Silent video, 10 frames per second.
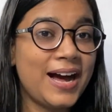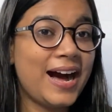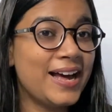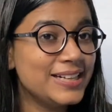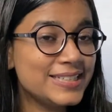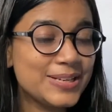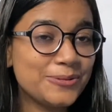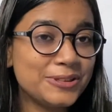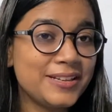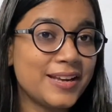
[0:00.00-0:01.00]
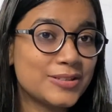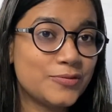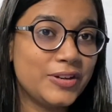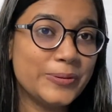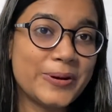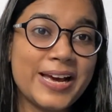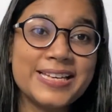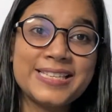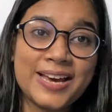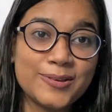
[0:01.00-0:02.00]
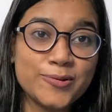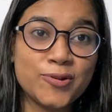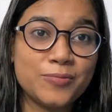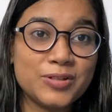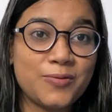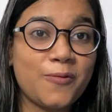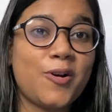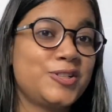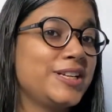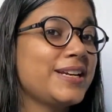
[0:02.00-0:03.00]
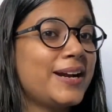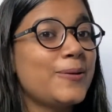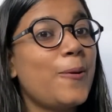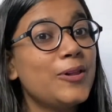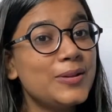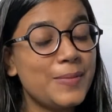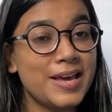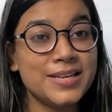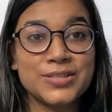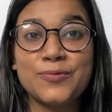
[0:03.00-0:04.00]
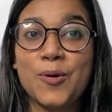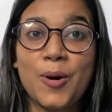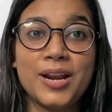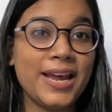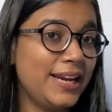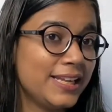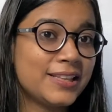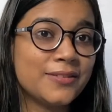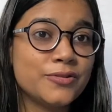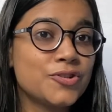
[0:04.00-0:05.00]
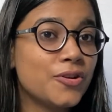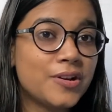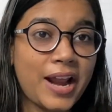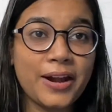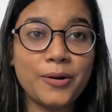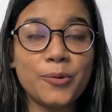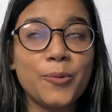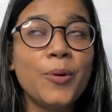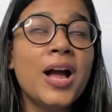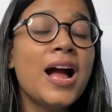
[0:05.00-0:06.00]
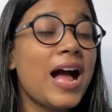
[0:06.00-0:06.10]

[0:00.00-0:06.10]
I'll see you in the next video, guys. Thank you so much for watching, and all the best for anything which you're trying to do.